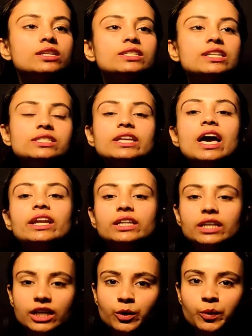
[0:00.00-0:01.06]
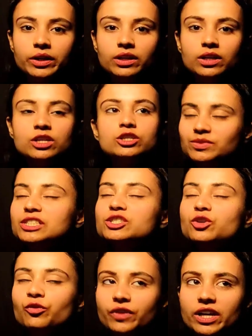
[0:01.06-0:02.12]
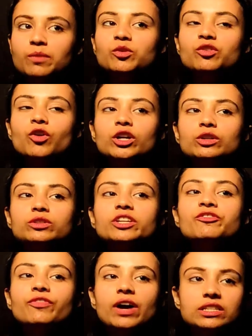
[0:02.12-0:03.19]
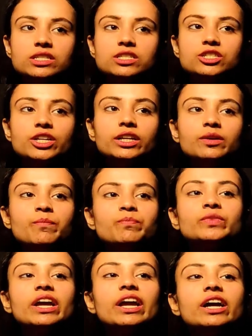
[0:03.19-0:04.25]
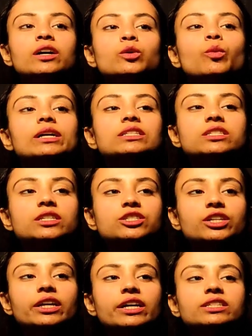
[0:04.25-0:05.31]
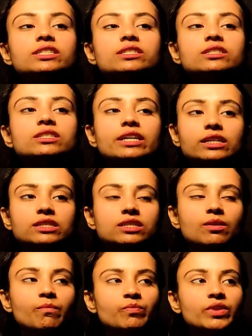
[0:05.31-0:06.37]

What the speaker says: Since they are equal, so we'll move on to the ones digit. Here ones digit is 6